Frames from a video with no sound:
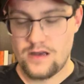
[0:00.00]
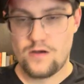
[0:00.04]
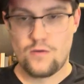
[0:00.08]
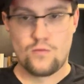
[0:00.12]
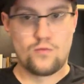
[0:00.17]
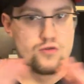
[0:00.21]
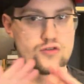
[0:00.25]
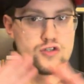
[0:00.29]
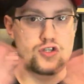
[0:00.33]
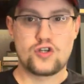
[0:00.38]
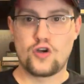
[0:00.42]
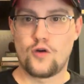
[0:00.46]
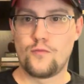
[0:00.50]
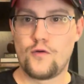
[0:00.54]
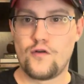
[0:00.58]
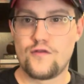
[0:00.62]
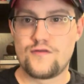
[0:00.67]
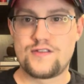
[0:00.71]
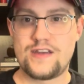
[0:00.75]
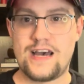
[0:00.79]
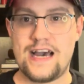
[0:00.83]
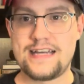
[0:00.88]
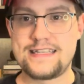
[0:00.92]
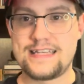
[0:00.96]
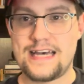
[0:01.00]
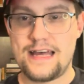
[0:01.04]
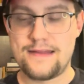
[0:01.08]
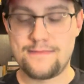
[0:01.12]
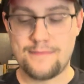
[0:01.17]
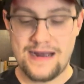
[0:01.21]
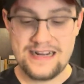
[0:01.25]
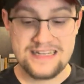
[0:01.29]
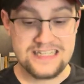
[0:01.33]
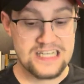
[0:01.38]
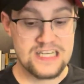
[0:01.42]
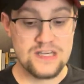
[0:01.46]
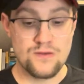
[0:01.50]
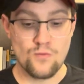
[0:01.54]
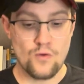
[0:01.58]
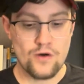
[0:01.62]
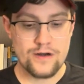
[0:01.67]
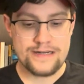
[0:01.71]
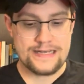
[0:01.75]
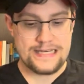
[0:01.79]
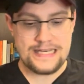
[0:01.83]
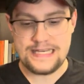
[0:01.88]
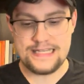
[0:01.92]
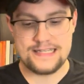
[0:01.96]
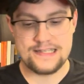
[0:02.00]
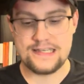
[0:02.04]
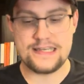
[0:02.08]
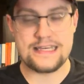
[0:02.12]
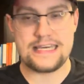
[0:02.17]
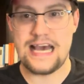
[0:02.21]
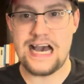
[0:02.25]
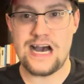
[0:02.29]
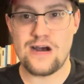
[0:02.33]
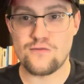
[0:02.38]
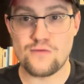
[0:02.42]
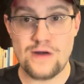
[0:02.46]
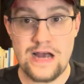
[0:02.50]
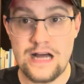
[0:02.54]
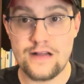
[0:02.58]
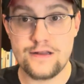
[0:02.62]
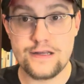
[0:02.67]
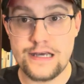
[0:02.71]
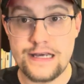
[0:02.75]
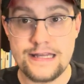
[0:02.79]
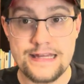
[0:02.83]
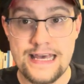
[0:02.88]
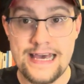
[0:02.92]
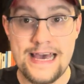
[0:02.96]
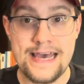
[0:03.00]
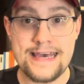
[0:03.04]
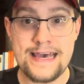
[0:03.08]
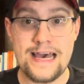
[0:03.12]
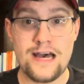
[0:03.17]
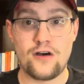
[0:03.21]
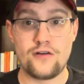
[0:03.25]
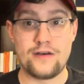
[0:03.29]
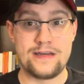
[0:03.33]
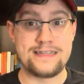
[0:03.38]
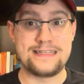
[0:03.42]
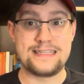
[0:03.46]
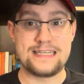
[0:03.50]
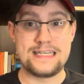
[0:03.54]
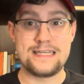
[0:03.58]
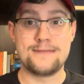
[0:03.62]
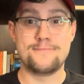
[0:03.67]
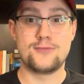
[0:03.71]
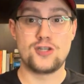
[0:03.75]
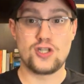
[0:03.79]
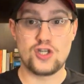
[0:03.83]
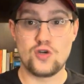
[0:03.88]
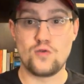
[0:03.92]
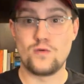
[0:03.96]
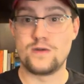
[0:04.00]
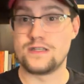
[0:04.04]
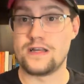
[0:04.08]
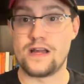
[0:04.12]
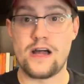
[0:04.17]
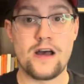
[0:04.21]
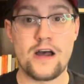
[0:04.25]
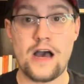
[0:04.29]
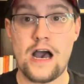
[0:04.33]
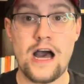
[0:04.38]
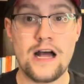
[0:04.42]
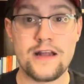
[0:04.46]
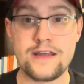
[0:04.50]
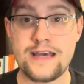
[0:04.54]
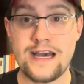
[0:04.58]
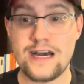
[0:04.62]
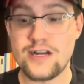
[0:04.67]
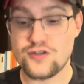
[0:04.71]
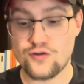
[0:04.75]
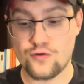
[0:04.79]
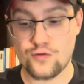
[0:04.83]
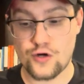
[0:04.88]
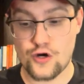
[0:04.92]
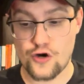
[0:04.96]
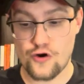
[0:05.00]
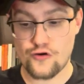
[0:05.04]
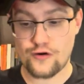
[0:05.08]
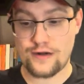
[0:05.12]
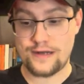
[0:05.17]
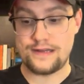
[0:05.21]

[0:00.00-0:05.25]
We'll just go both sides. My team one easily Cal Raleigh in the AL, and team two is Alejandro Kirk.